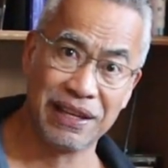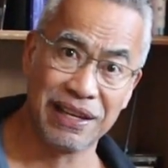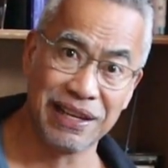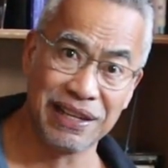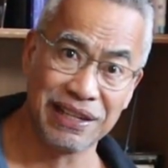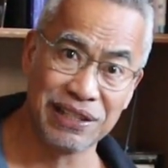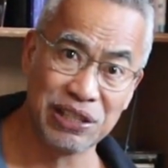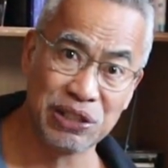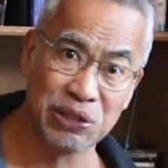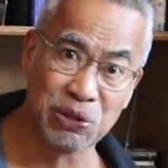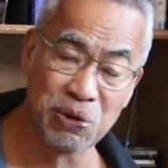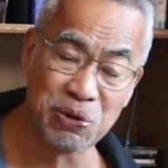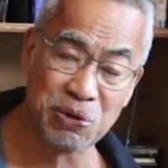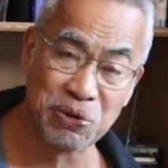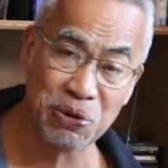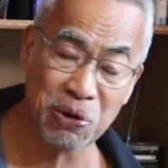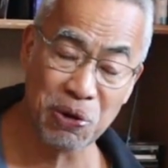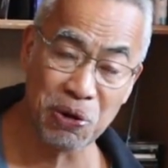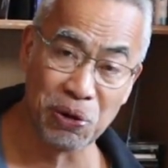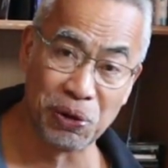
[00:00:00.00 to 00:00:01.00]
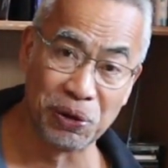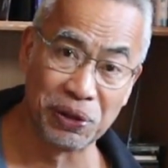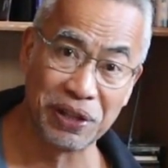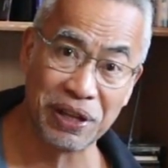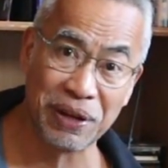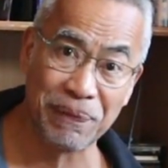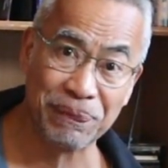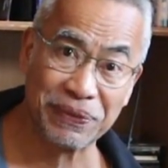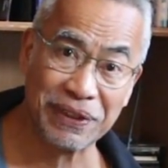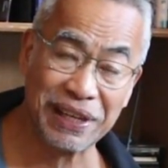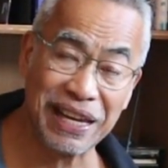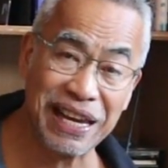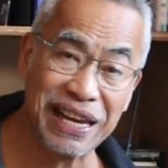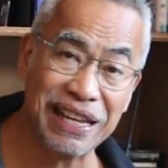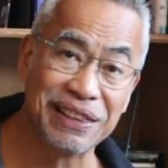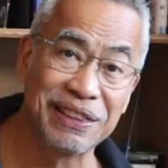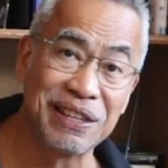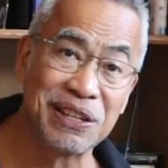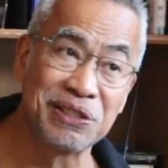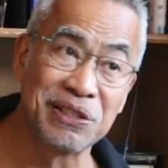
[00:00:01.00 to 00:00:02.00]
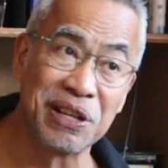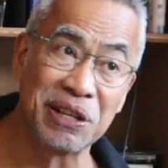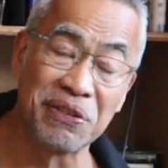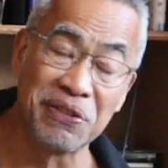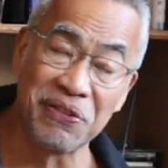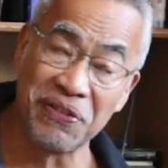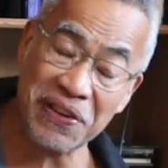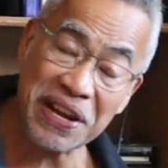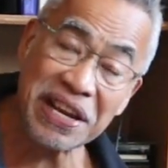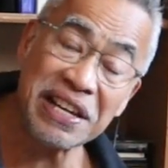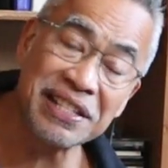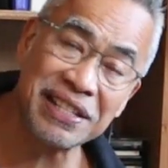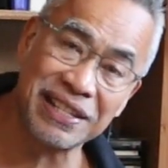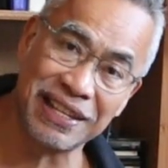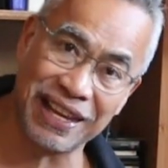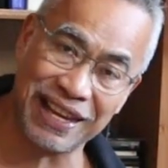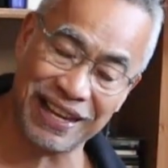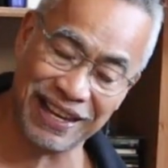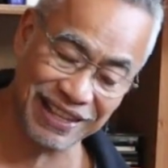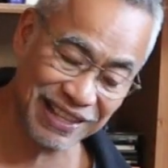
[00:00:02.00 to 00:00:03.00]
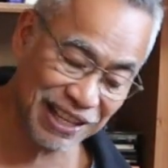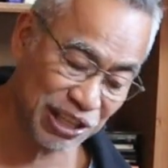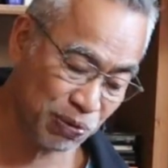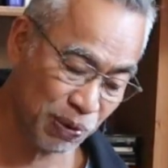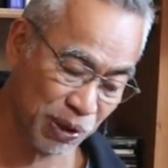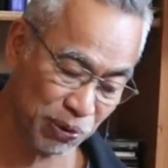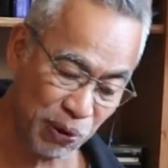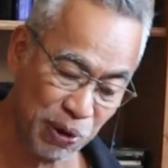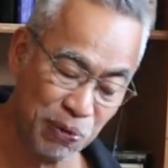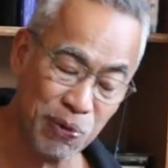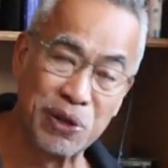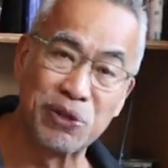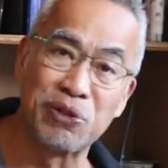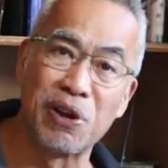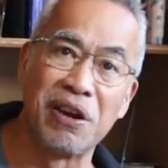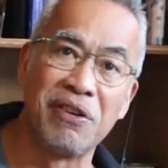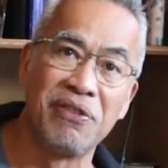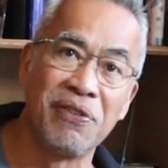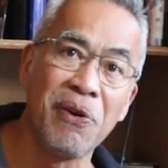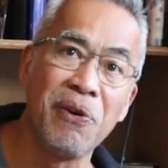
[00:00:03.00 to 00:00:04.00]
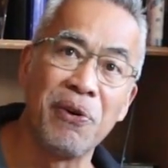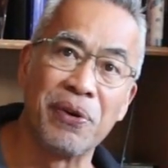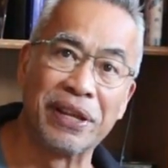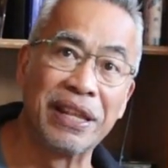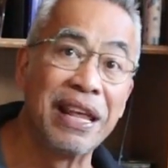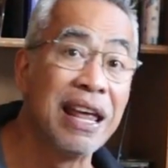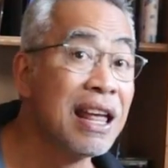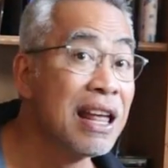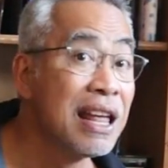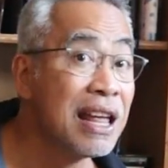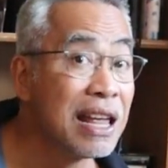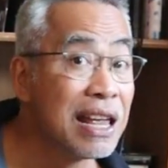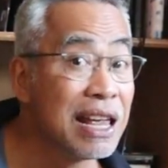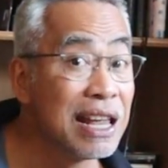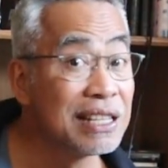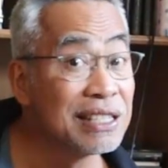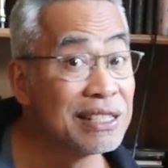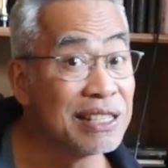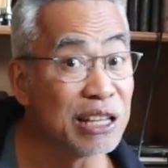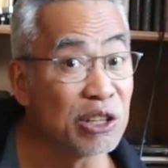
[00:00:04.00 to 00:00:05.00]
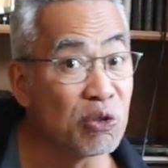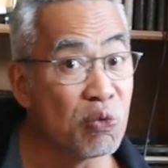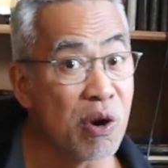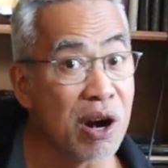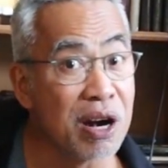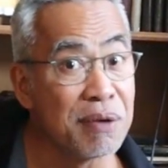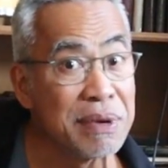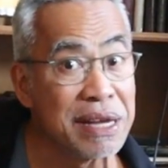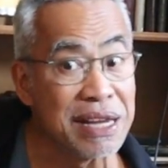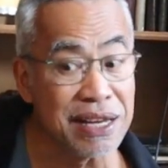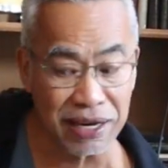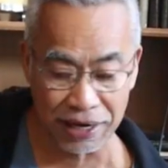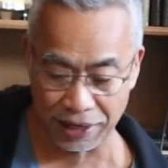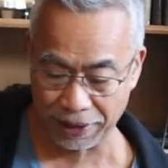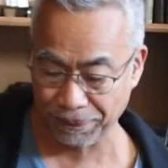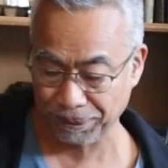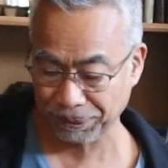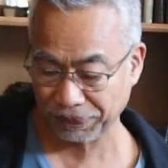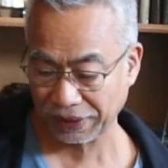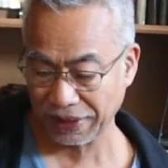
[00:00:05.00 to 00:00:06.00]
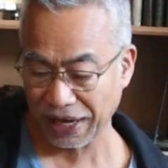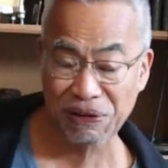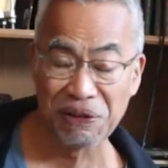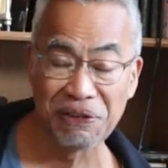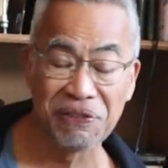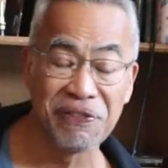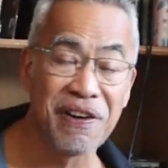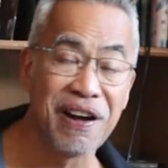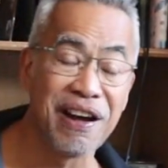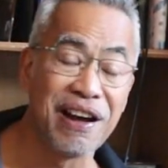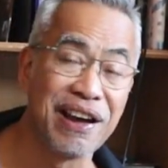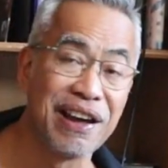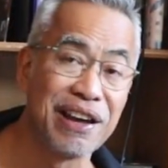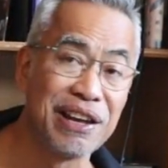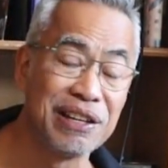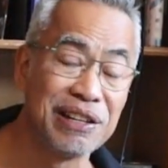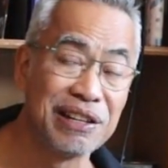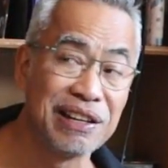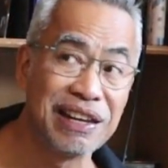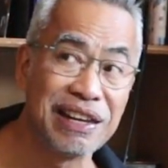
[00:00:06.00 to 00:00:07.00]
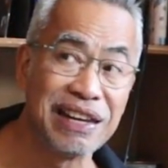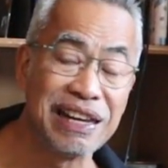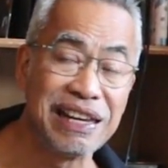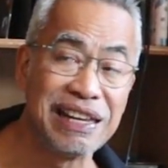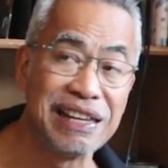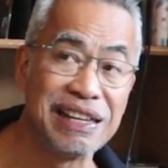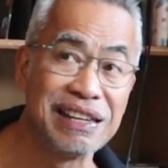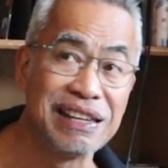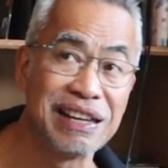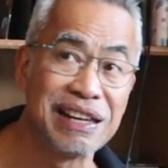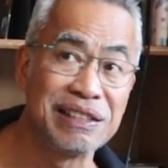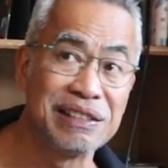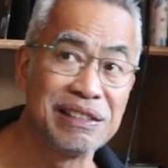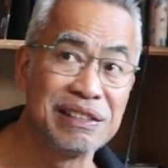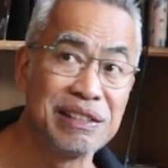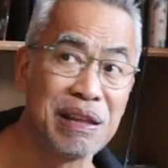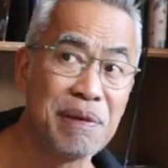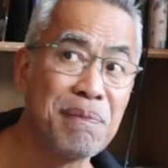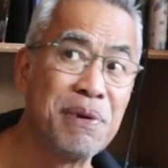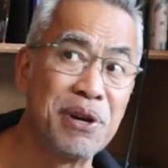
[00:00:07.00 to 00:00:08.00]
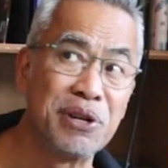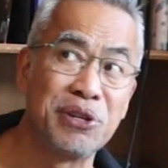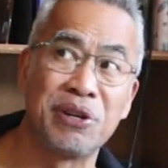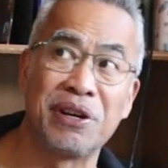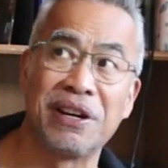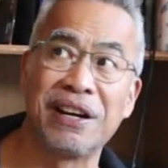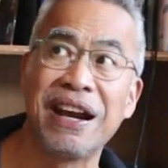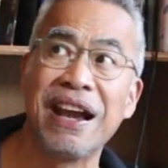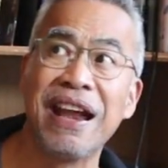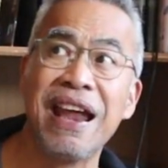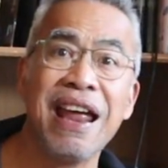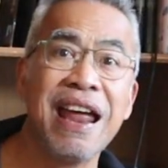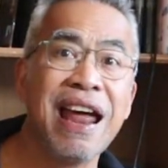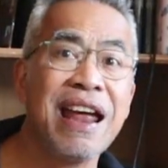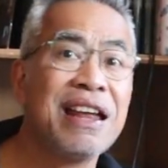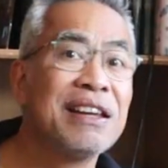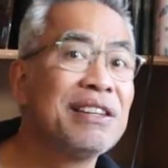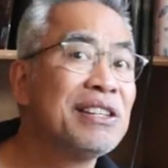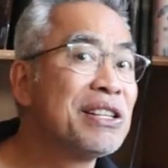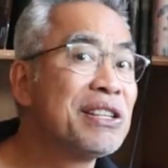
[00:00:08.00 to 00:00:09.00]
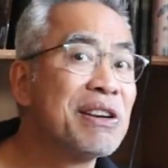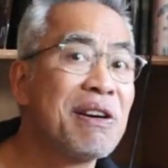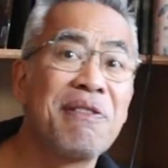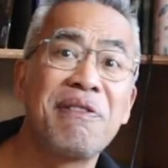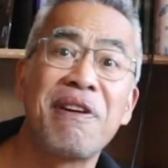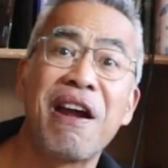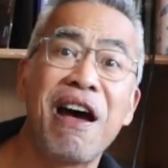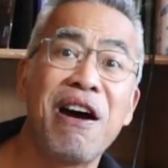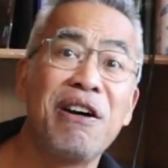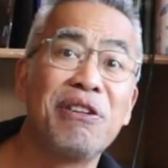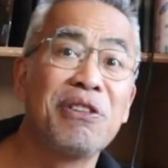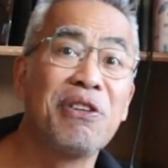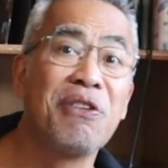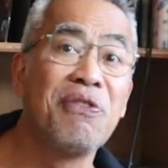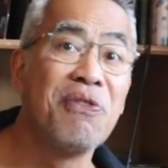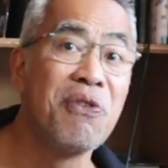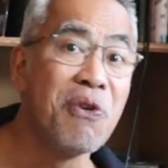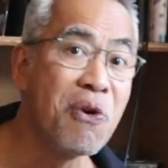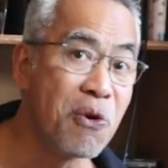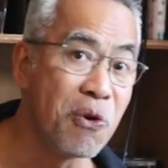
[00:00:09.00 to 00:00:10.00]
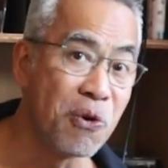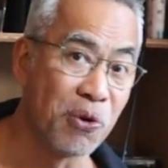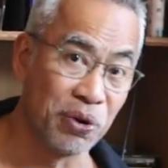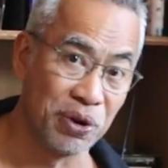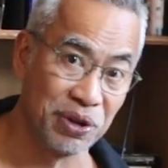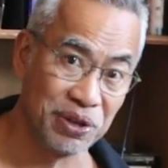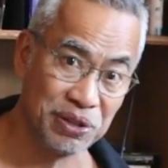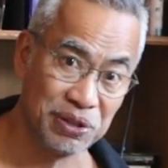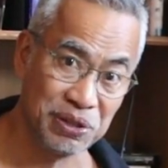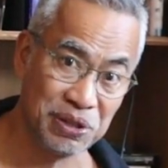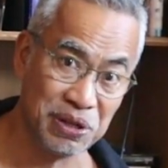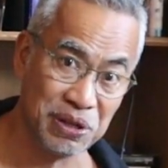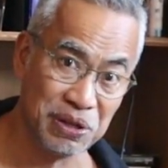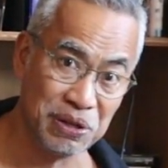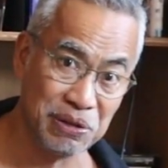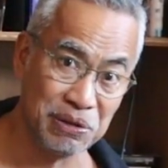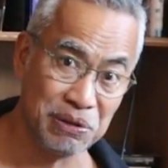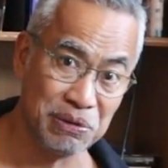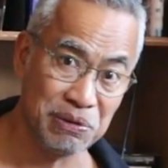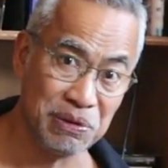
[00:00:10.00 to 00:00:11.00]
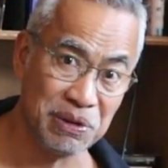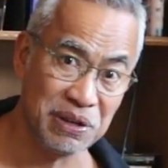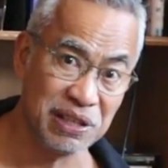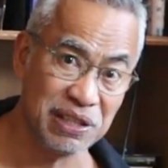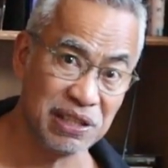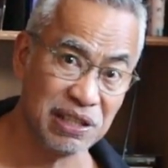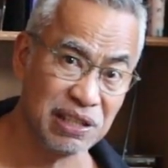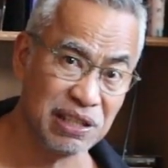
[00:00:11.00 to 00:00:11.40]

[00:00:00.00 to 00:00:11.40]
is controlled. It does not freeze there. That's what we want to avoid. It's not warm either. Confined in a temperature just around 4 to